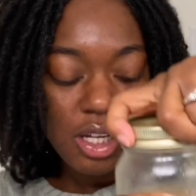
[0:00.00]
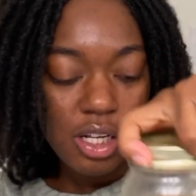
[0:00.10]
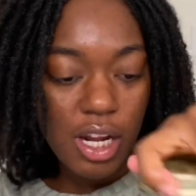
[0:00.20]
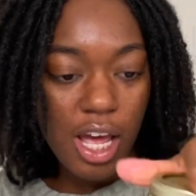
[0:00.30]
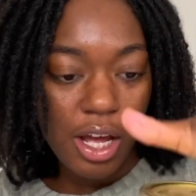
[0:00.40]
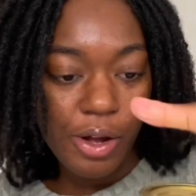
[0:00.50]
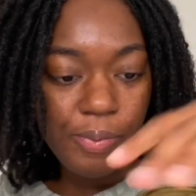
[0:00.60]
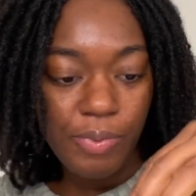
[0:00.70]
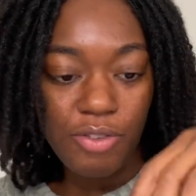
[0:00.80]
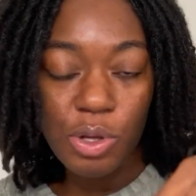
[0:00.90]
Now,
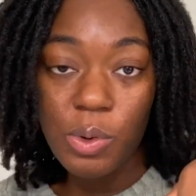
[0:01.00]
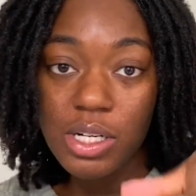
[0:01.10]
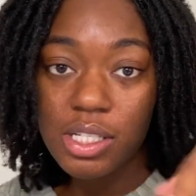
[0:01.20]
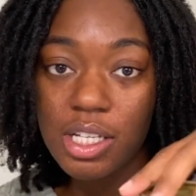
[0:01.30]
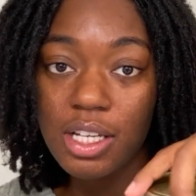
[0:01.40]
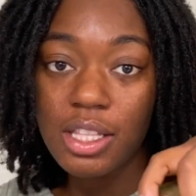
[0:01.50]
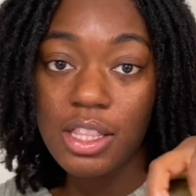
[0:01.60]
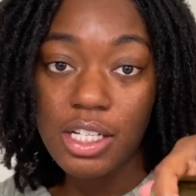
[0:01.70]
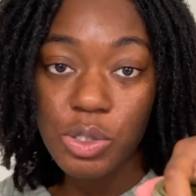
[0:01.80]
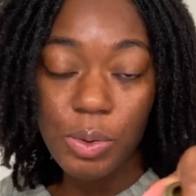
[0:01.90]
if you want to see
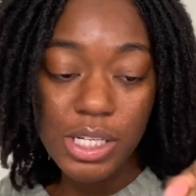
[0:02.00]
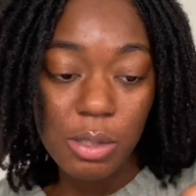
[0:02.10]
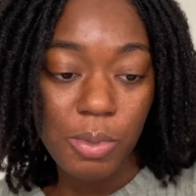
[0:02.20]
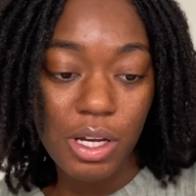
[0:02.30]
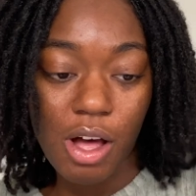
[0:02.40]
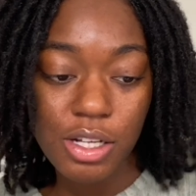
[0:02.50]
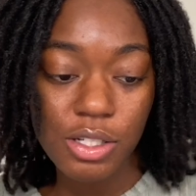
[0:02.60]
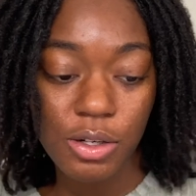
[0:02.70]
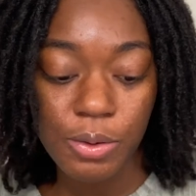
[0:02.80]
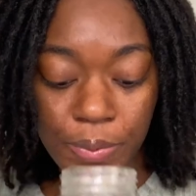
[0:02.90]
this recipe
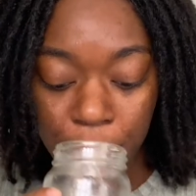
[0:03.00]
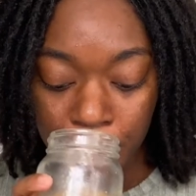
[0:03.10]
also,